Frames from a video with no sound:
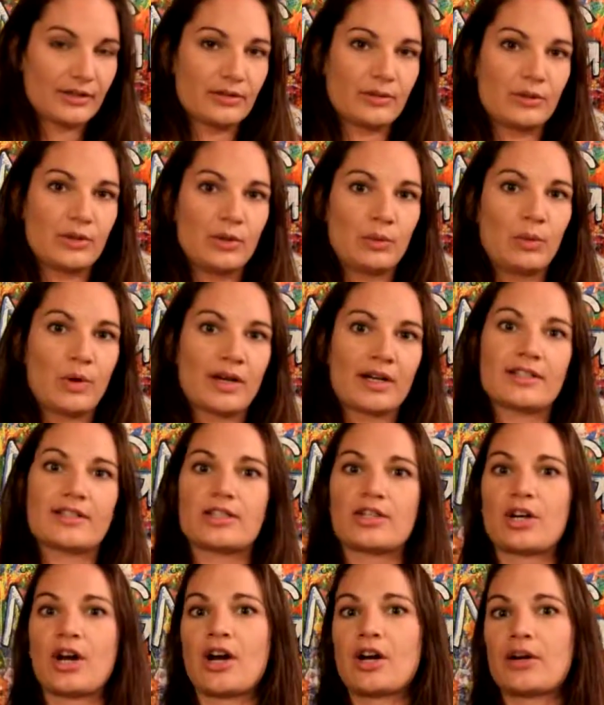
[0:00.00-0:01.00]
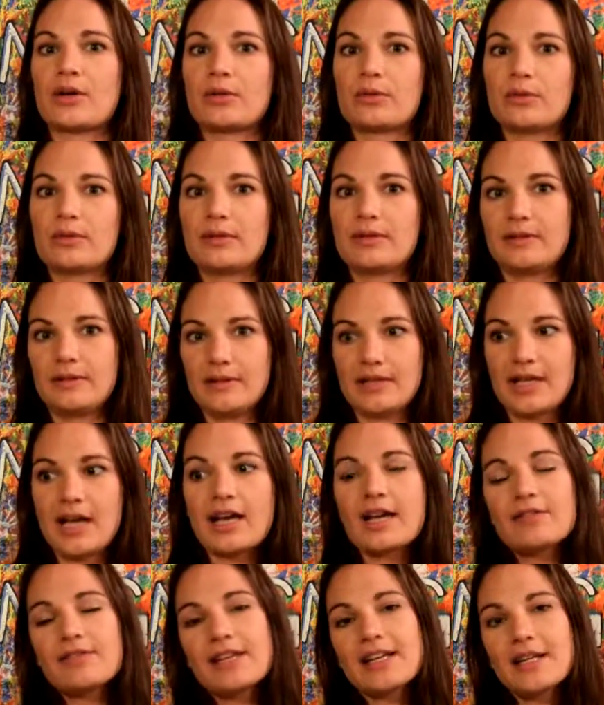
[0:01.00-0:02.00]
you want to start
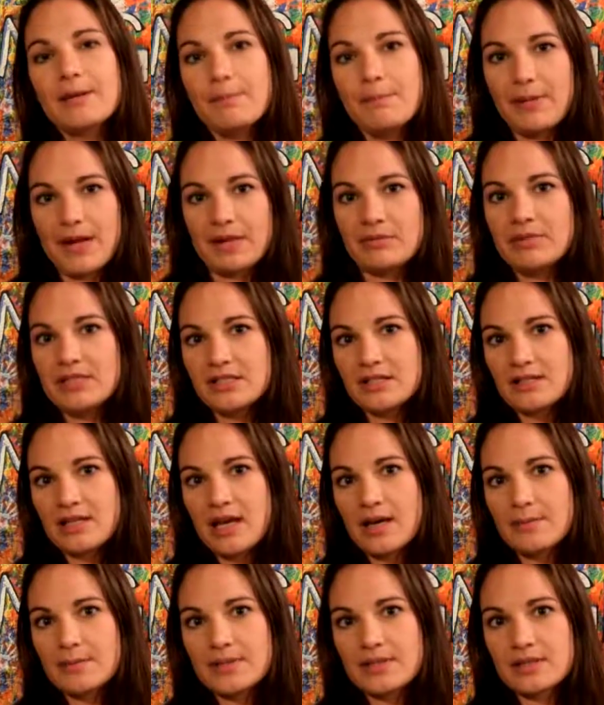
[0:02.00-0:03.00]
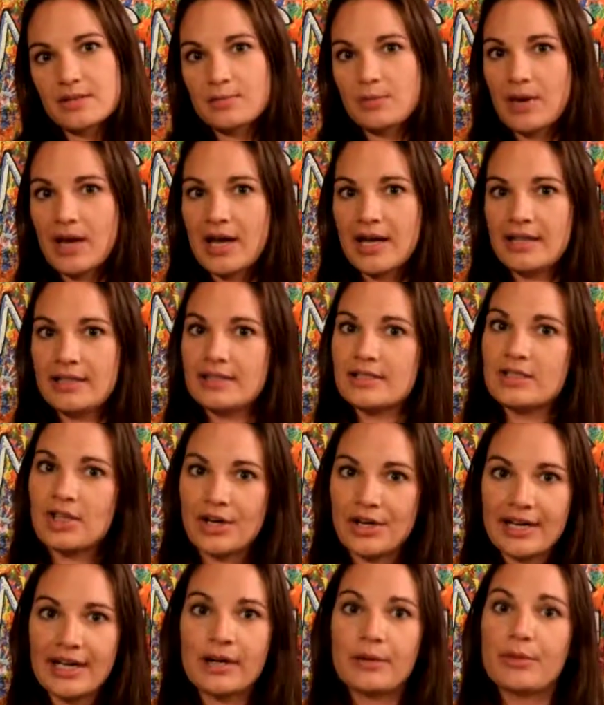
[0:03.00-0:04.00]
kind of like in baby steps by
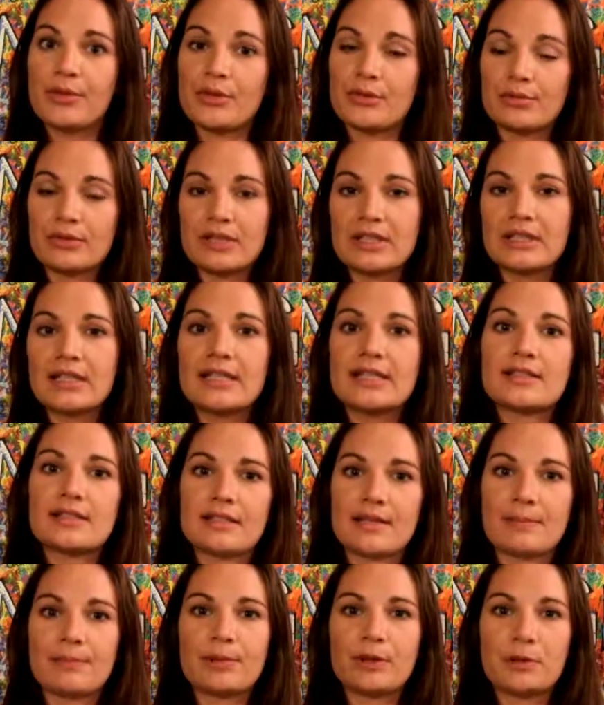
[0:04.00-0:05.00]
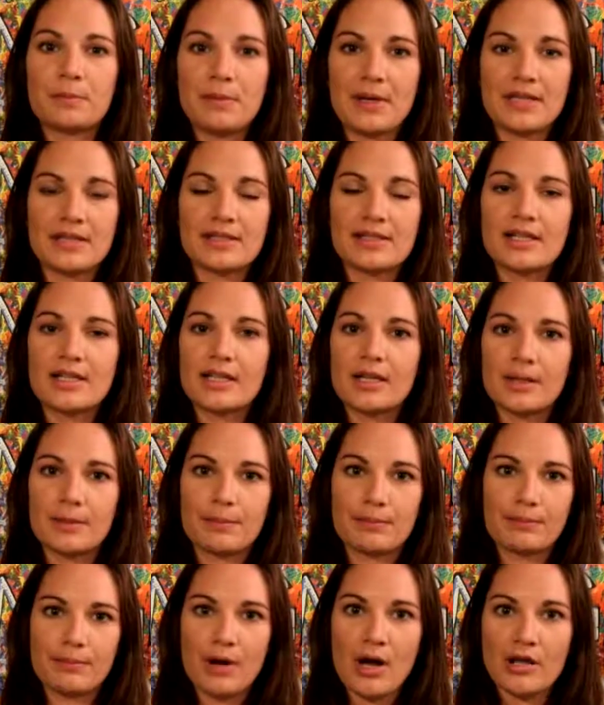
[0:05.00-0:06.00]
starting out with really simple basic
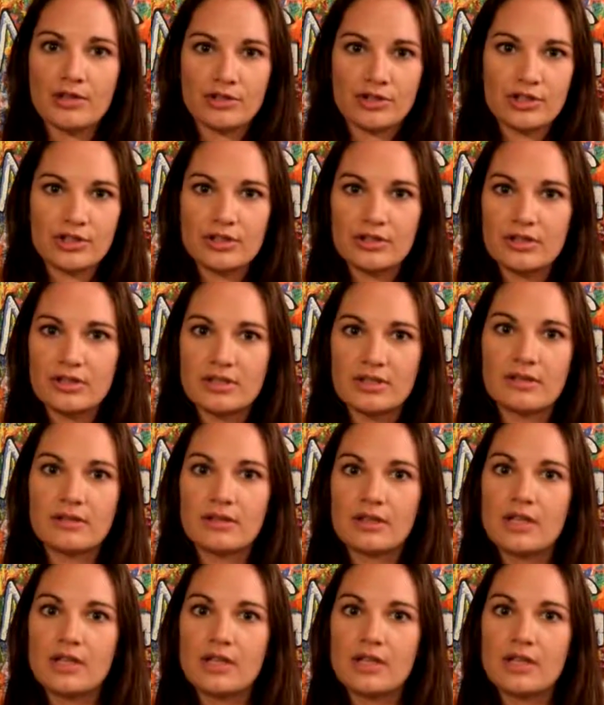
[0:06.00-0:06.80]
postures,